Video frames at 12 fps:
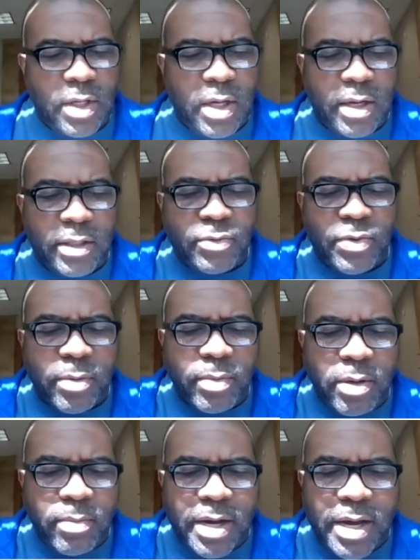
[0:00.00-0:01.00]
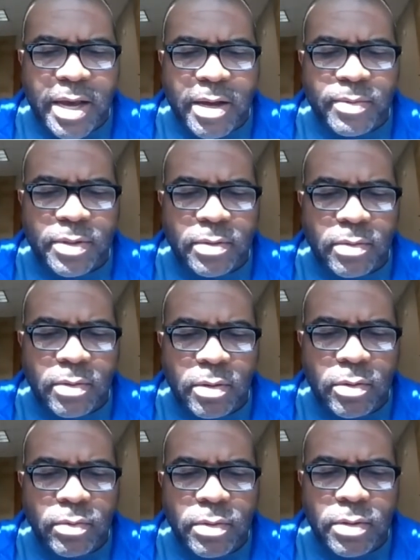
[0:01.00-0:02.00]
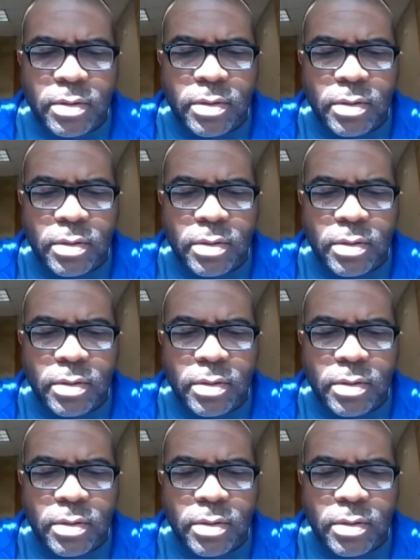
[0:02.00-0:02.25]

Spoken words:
And this is what I mean by absolute